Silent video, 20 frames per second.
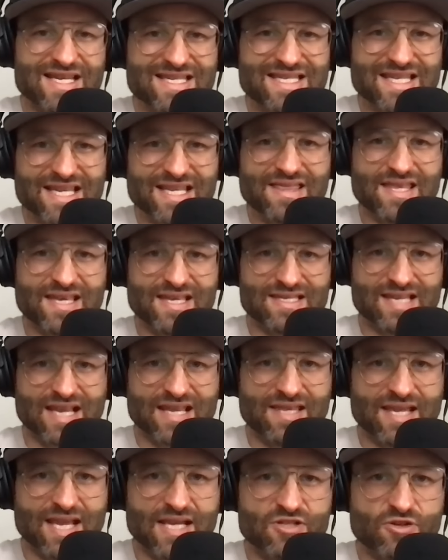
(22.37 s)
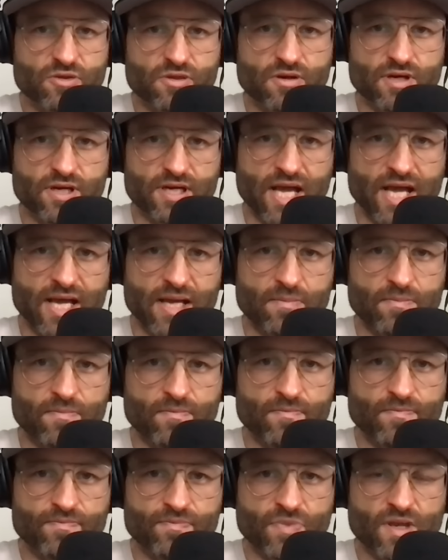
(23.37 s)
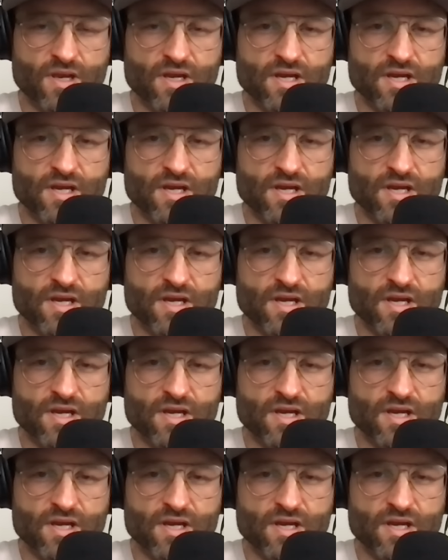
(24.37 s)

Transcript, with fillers: And he did this at the age of 39.